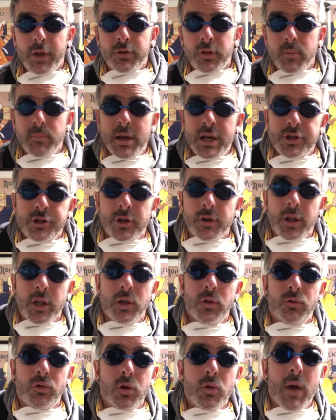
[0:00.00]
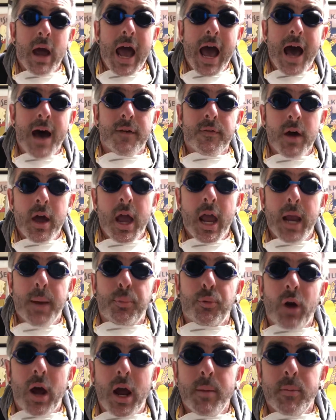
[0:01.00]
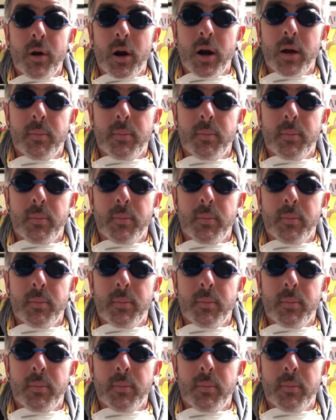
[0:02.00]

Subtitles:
So make sure that you do have a primary